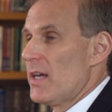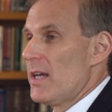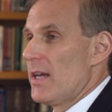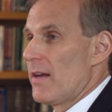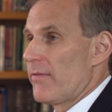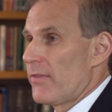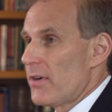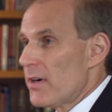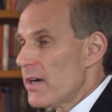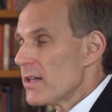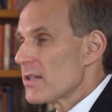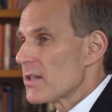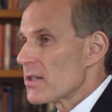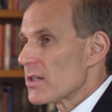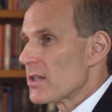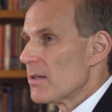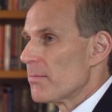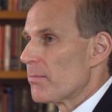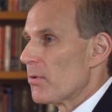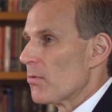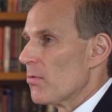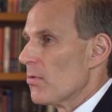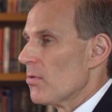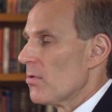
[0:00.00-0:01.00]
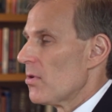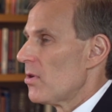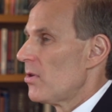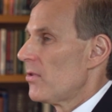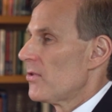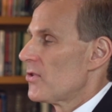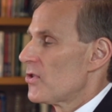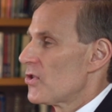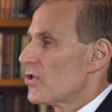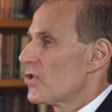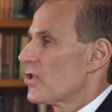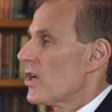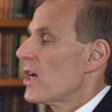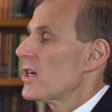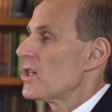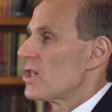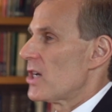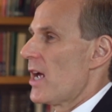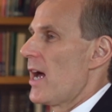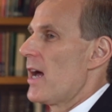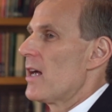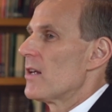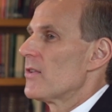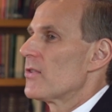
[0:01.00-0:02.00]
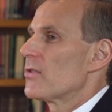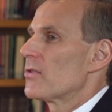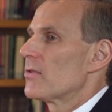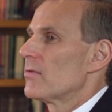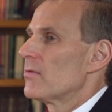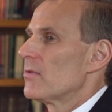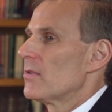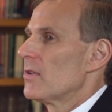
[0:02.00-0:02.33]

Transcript: If there is a simple rule, such as